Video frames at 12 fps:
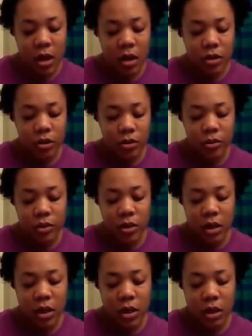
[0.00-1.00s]
Use
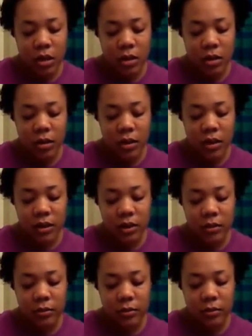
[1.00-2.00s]
uh,
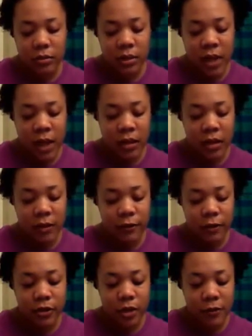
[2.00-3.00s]
this daily
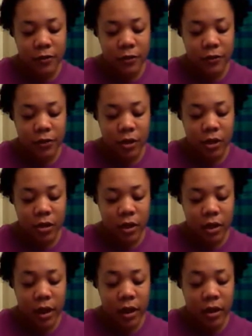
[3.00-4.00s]
for softer, fuller
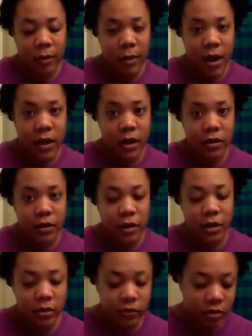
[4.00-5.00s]
looking hair. My hair
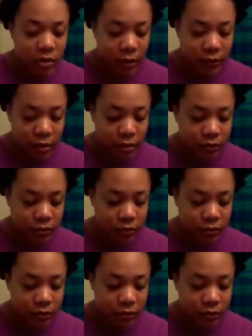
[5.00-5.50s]
does feel softer.